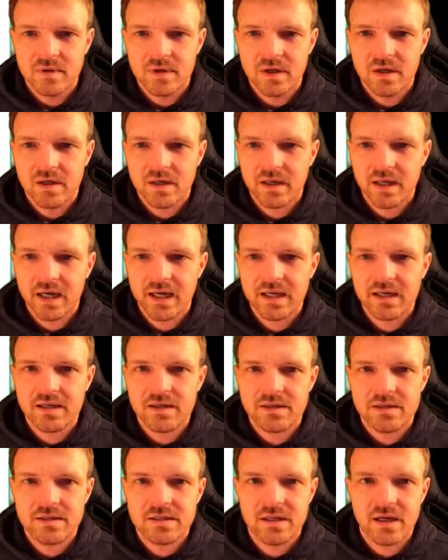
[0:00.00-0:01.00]
Okay,
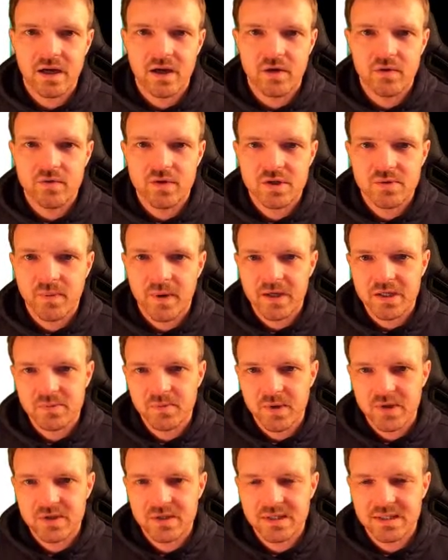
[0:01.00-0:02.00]
so the spinous
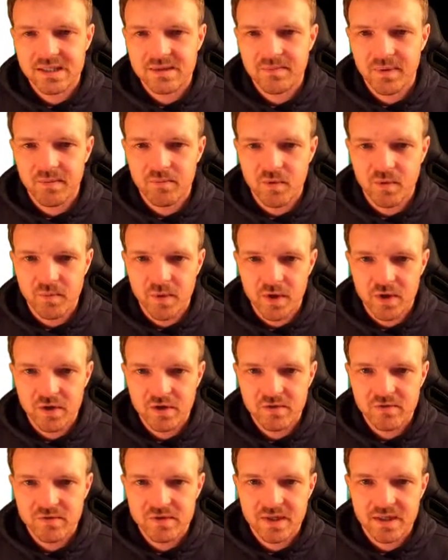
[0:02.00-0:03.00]
process has been
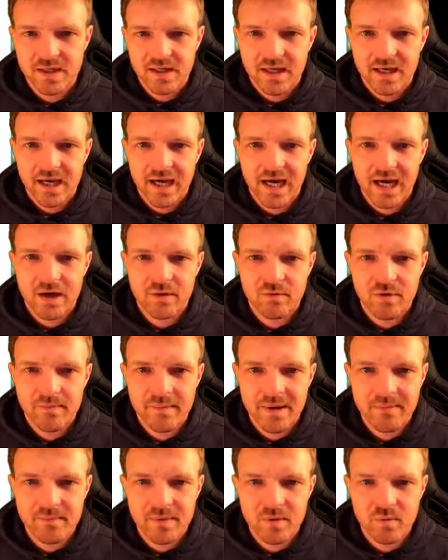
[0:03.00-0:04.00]
removed.
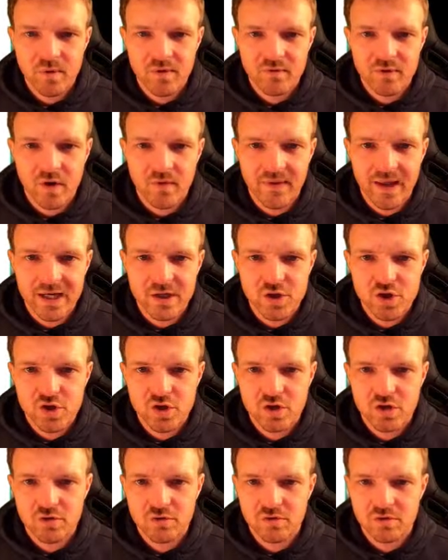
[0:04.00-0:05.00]
Remember, we've got that
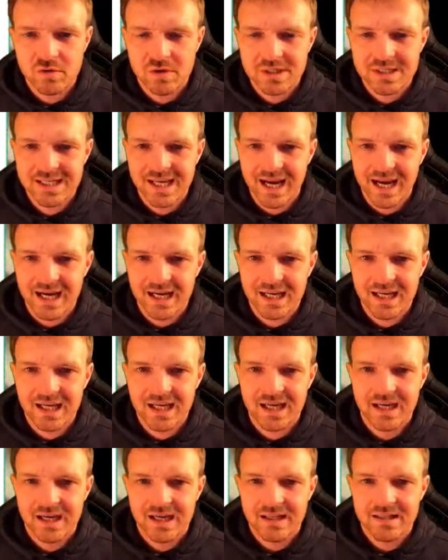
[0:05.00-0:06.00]
dural sac
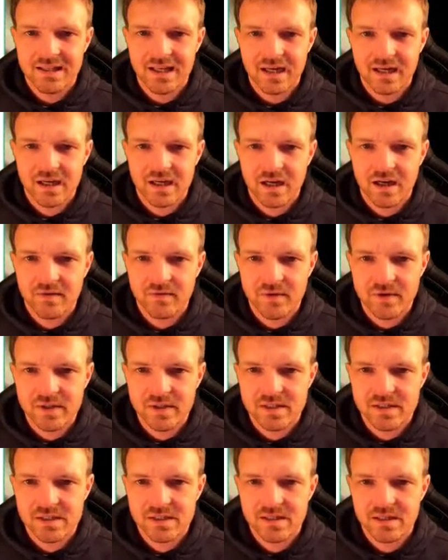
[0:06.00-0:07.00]
that
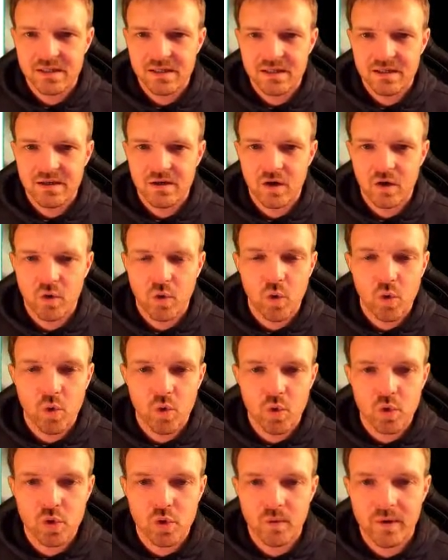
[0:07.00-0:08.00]
covers
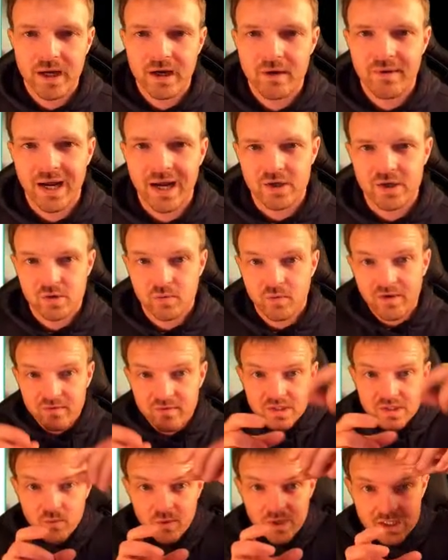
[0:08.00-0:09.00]
all the way around. So
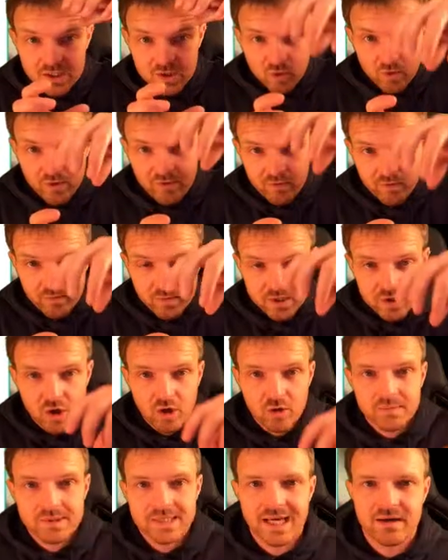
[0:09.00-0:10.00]
we saw it from a
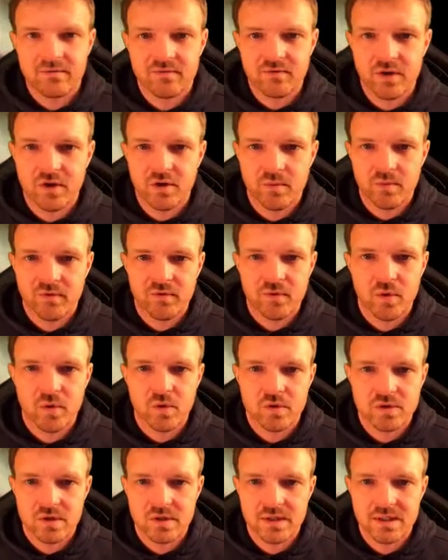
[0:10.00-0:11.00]
top-down view
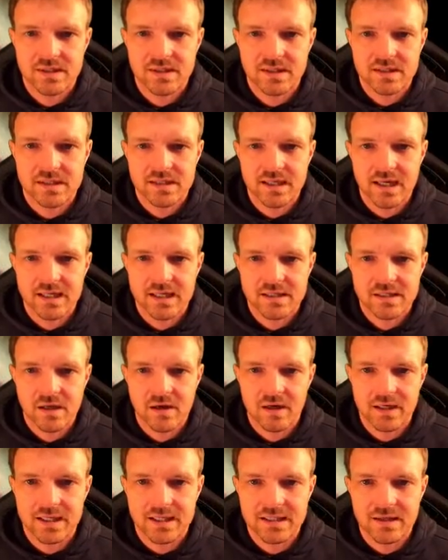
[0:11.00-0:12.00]
before, so this is a
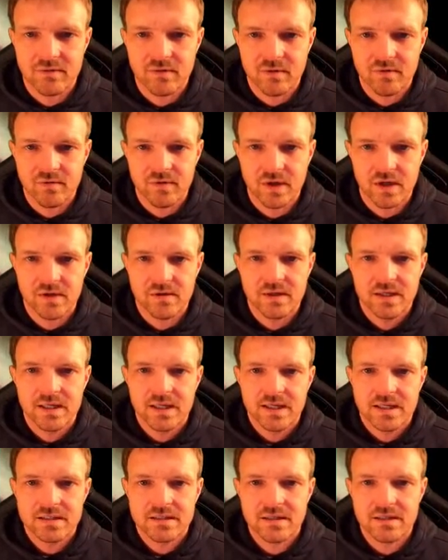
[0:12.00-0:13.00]
slightly different view.
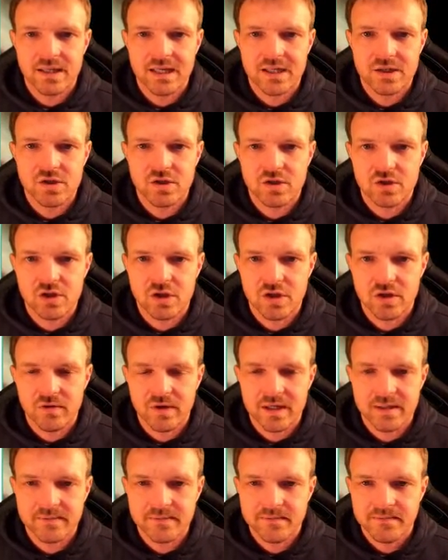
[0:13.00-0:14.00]
So there's your
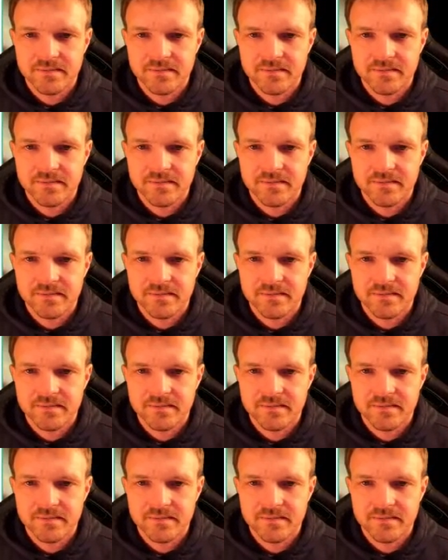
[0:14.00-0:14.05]
dura.